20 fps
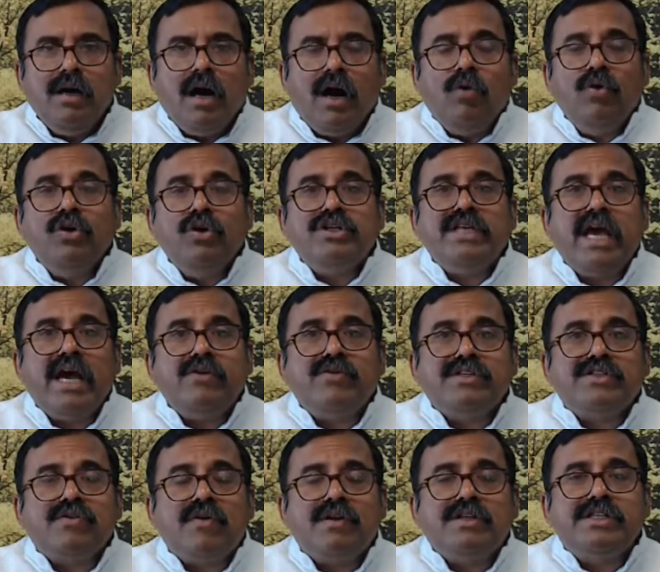How do you say I
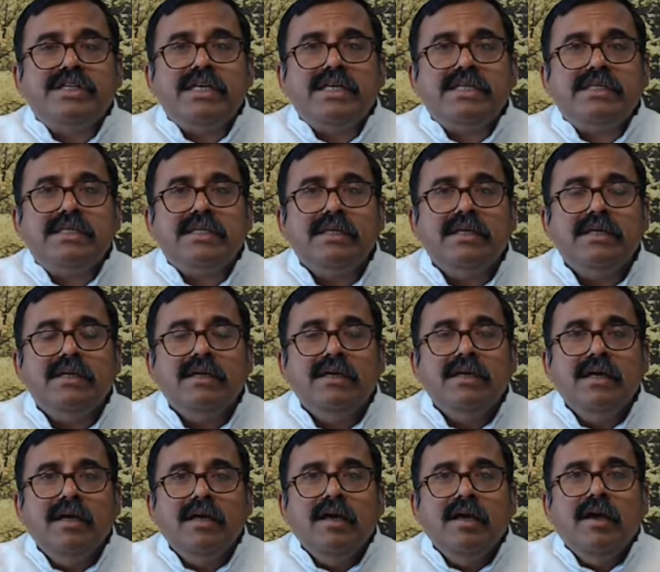was conscious?
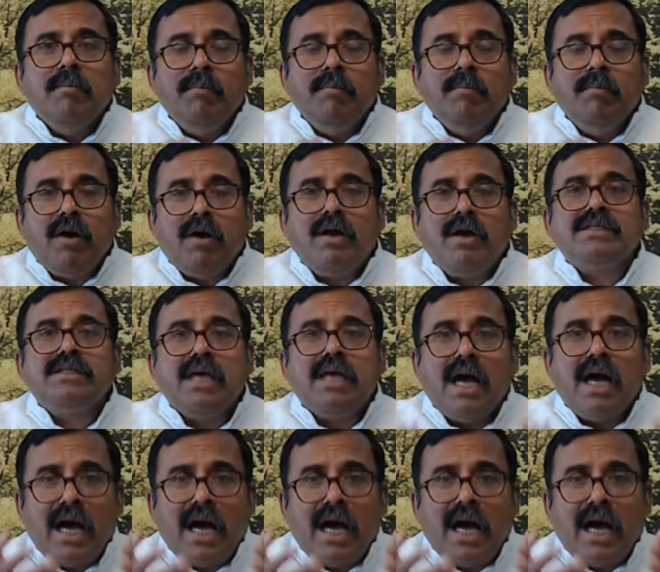Because